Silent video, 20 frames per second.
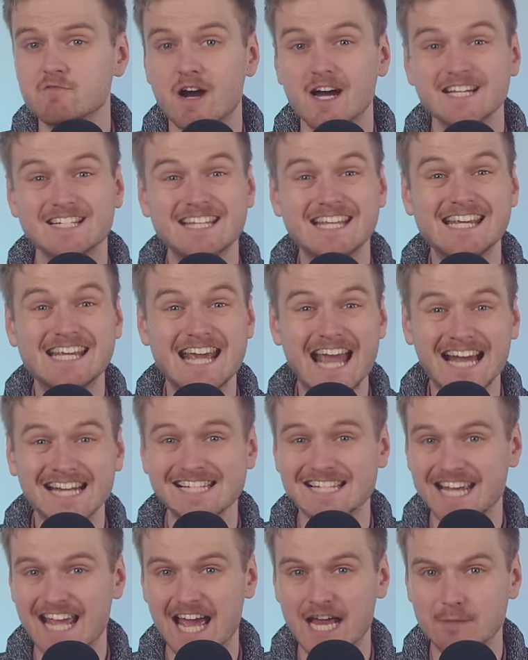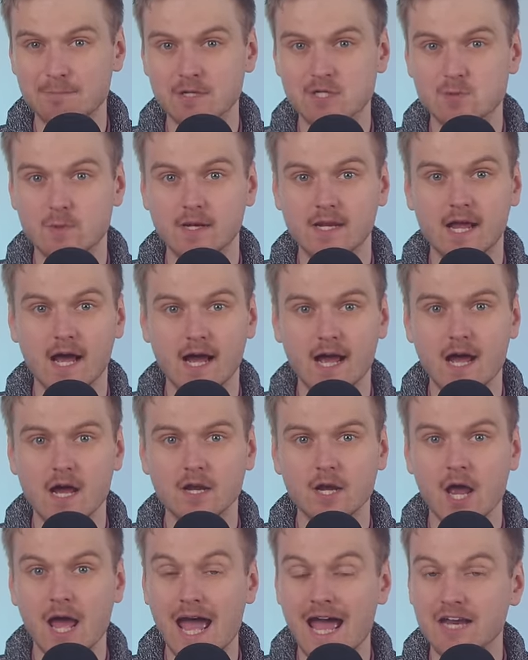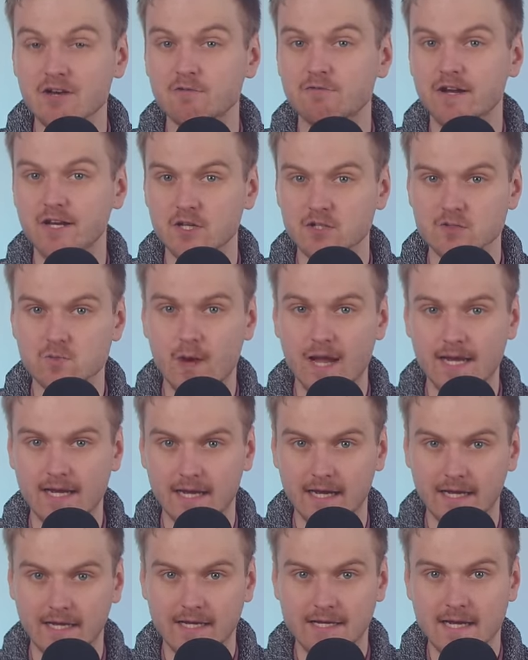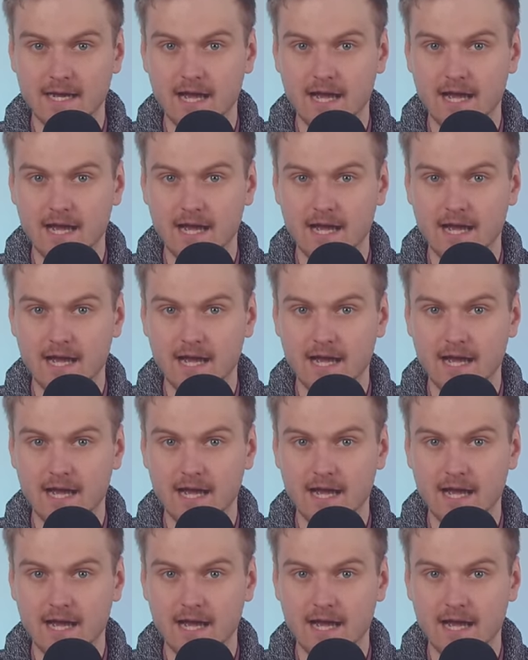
are rising yet again between Guyana and Venezuela